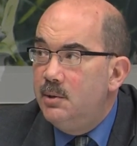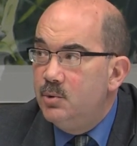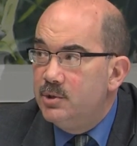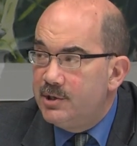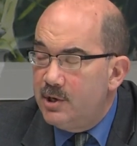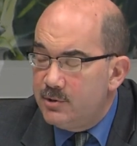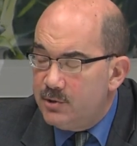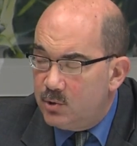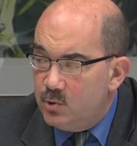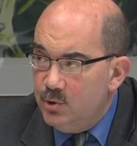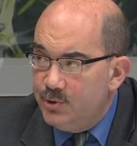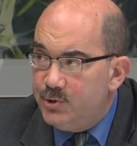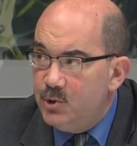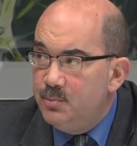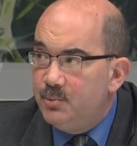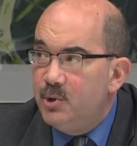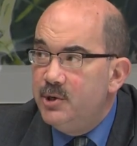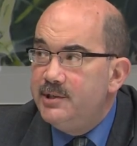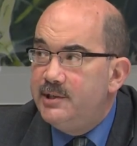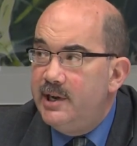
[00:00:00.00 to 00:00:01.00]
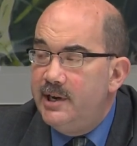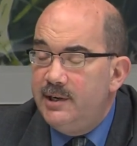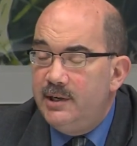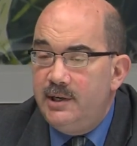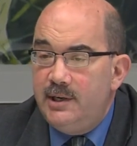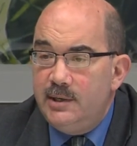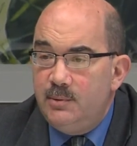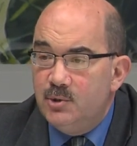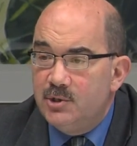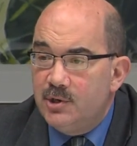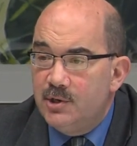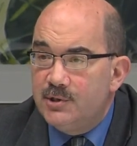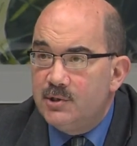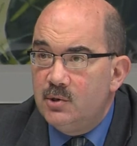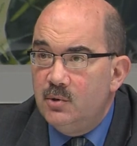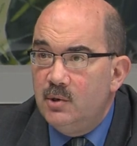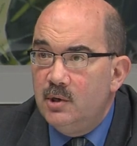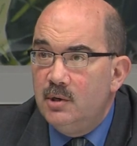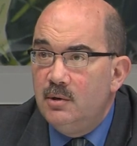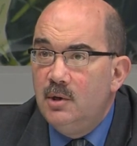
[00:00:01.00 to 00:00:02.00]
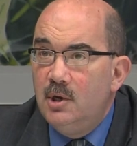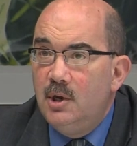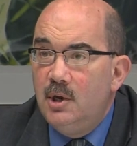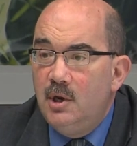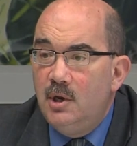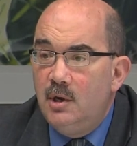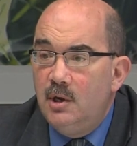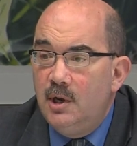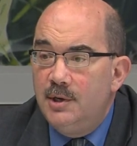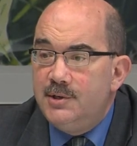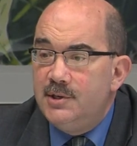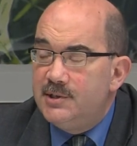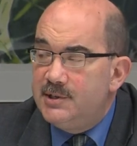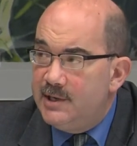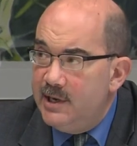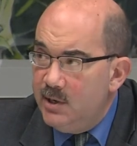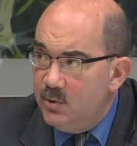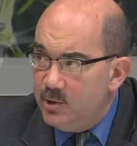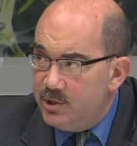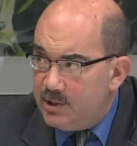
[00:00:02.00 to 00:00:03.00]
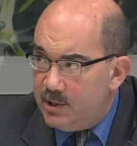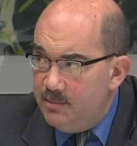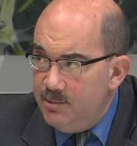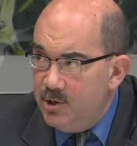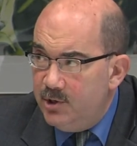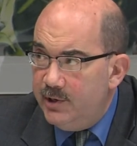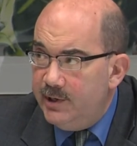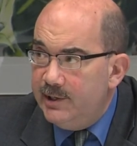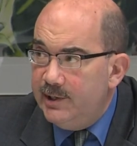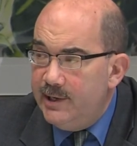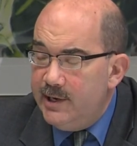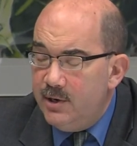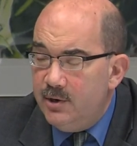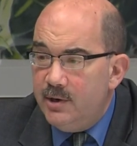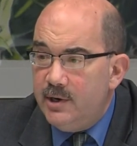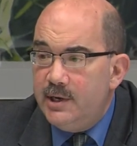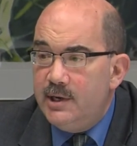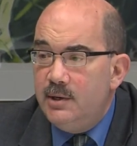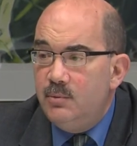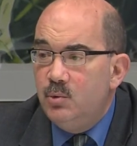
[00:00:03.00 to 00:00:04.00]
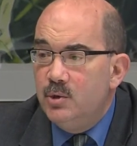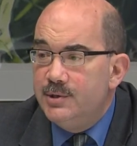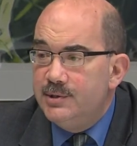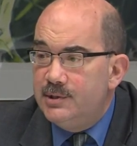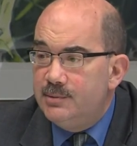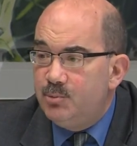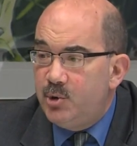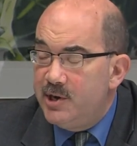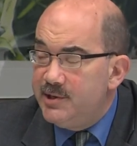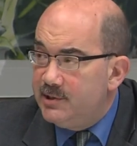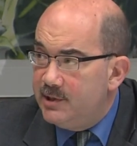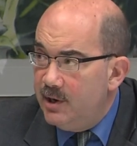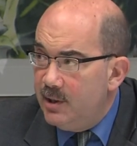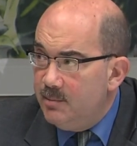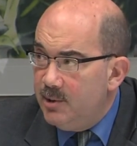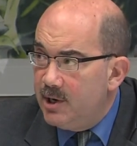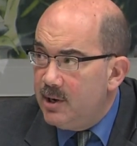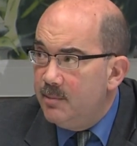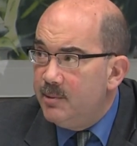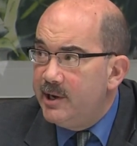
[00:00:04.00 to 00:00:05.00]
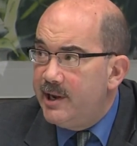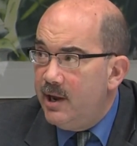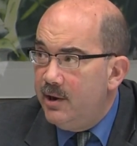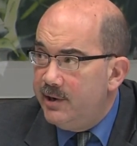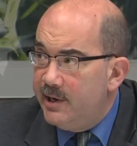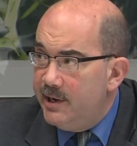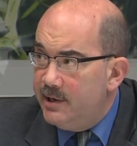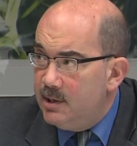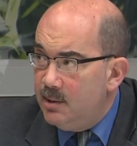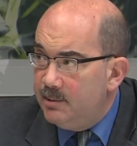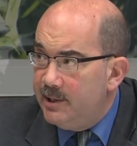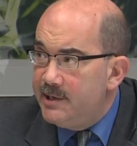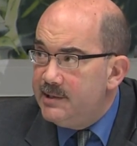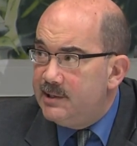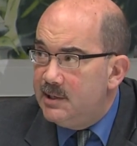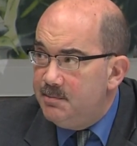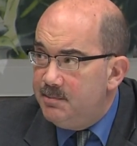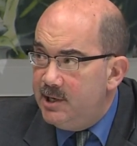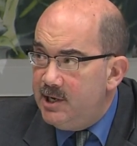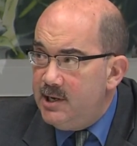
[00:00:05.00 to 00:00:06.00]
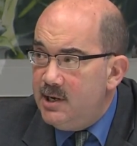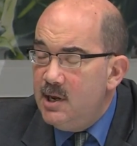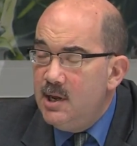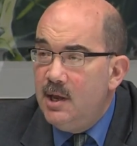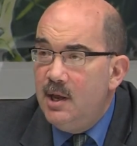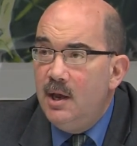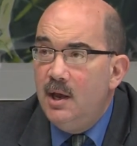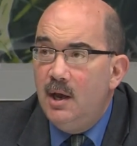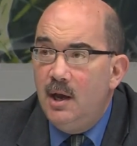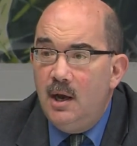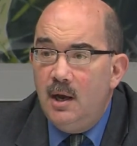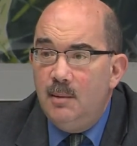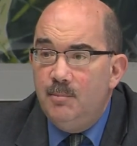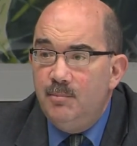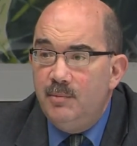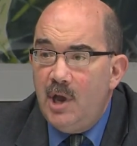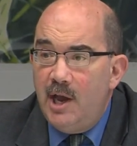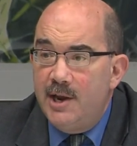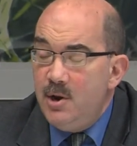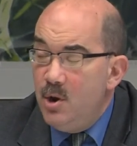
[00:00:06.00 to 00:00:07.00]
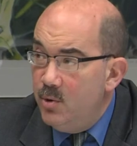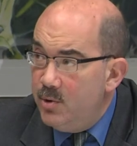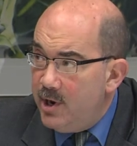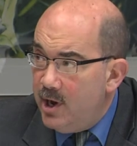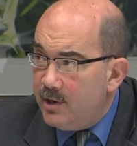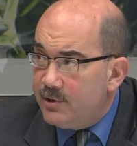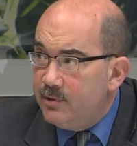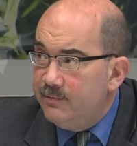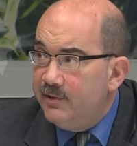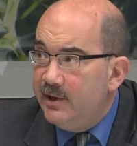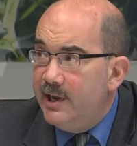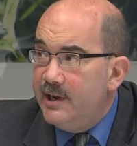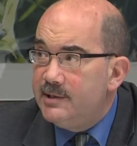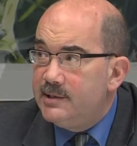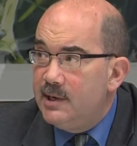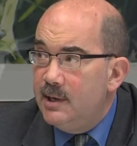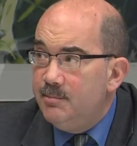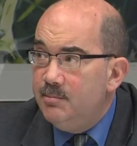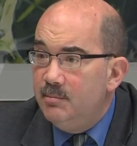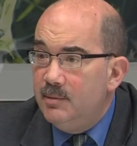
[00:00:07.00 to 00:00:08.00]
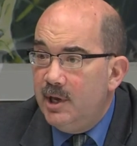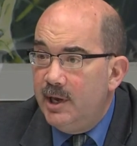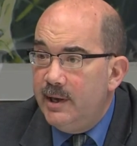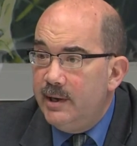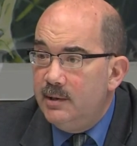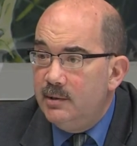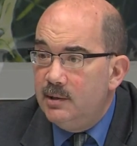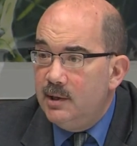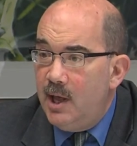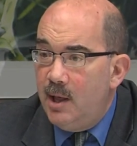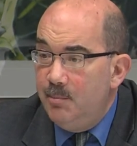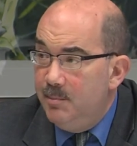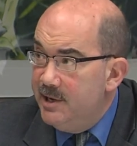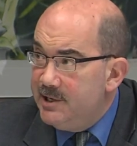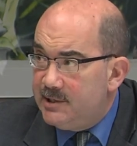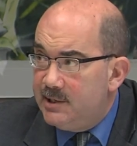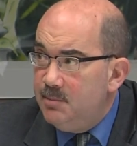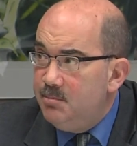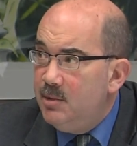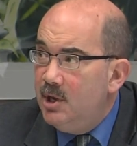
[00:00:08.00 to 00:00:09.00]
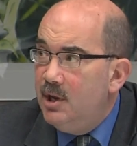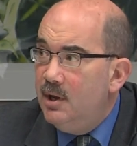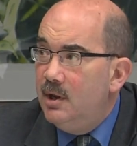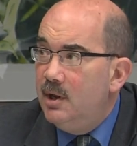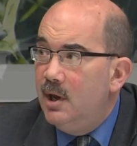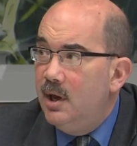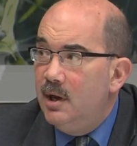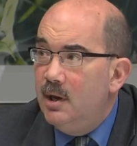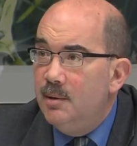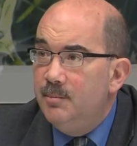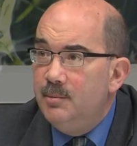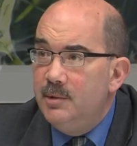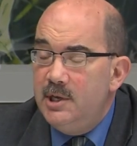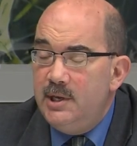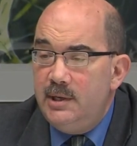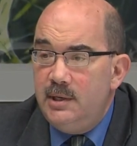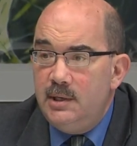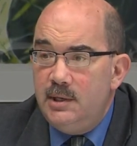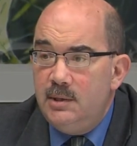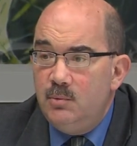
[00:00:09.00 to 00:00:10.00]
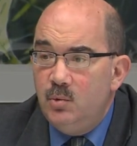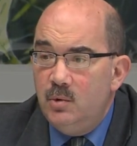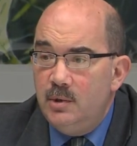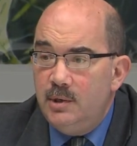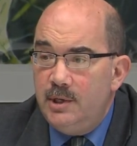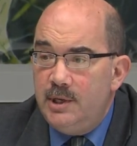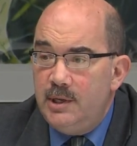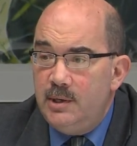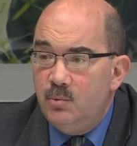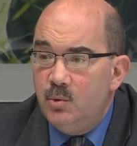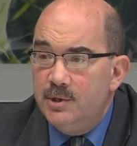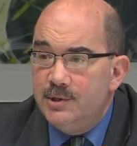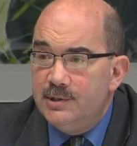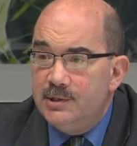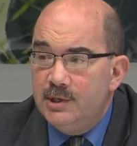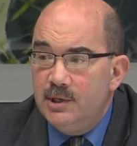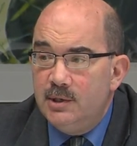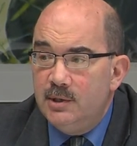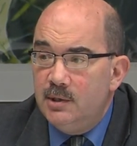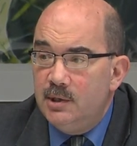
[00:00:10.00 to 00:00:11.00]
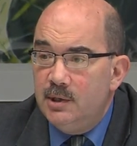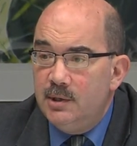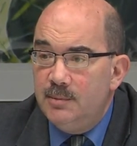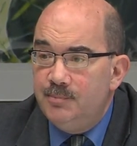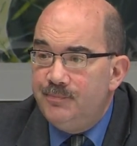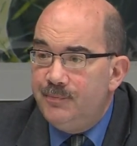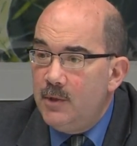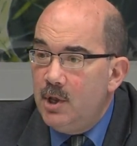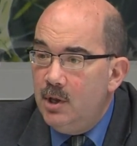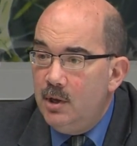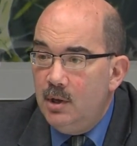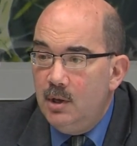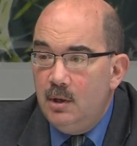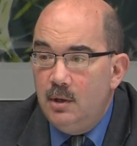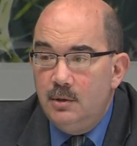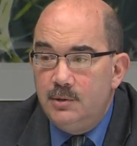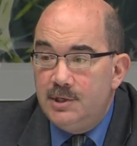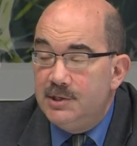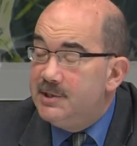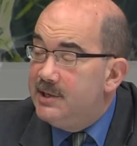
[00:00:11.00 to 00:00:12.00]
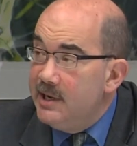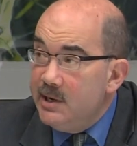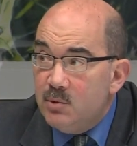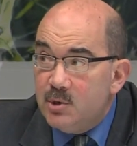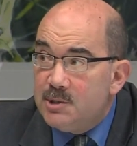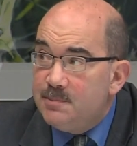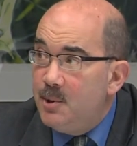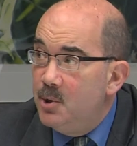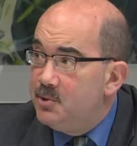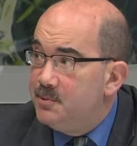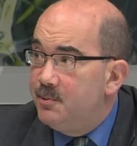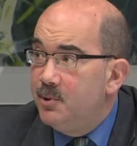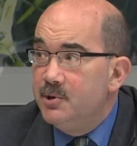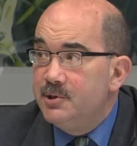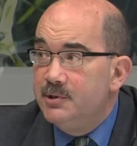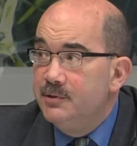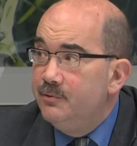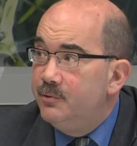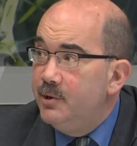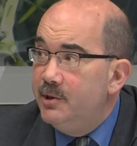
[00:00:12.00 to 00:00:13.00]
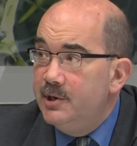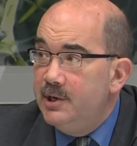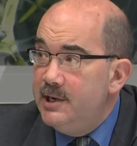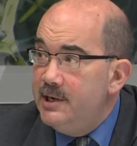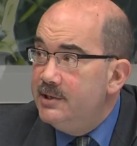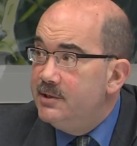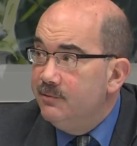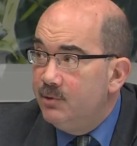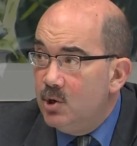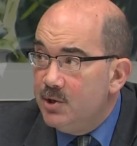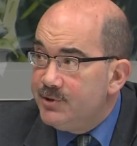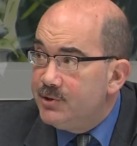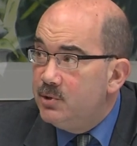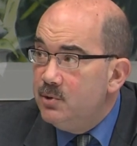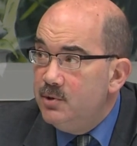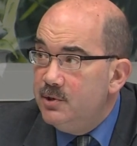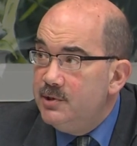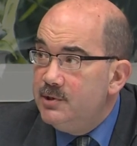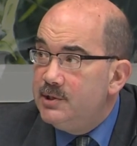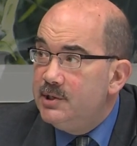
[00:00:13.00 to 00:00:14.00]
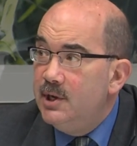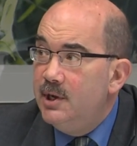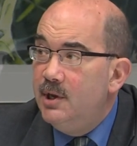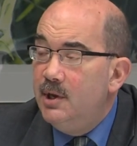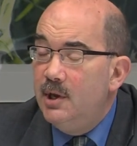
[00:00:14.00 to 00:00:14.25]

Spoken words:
He was our school superintendent. He was also a distinguished community leader. He was president of the Montgomery County NAACP. I know Dr. Vance. I'll miss him. He was a distinguished spokesperson for the needs of all students.